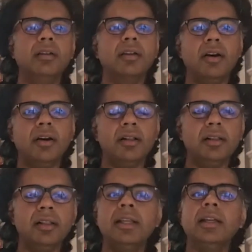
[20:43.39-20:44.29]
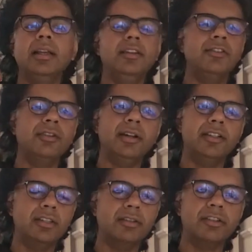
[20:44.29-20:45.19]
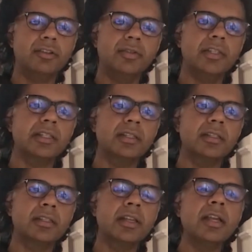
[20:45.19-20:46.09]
call and triage their services.